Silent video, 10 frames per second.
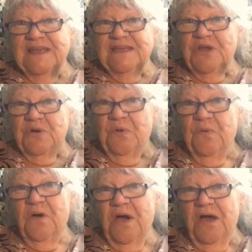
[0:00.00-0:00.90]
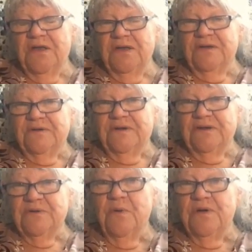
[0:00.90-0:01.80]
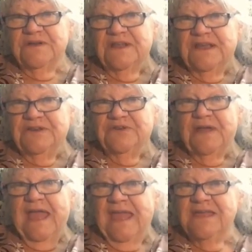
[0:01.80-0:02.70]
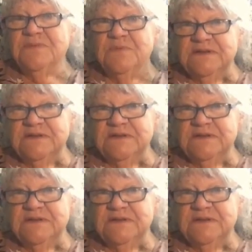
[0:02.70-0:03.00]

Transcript: and our, co- our coordinator and the